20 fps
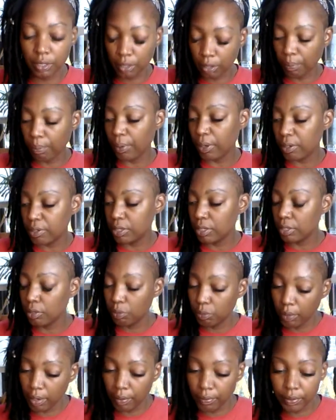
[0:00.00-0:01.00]
Your person,
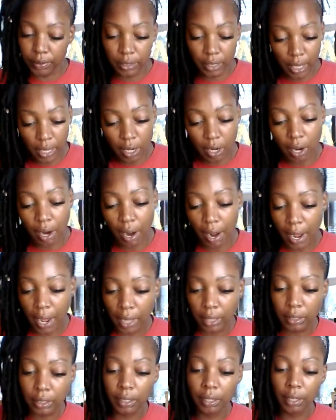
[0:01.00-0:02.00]
whoever they are,
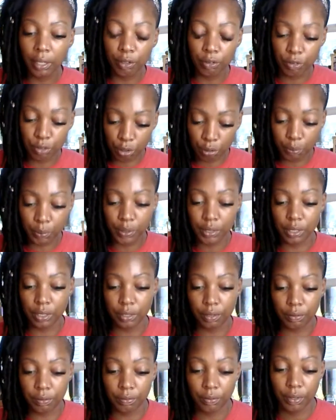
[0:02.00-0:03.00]
highly
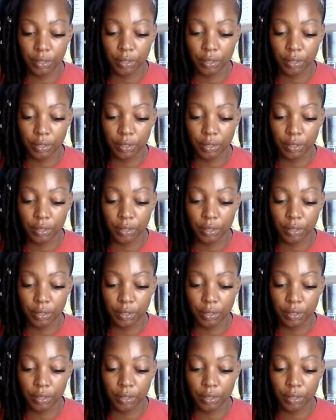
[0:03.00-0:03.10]
intuitive.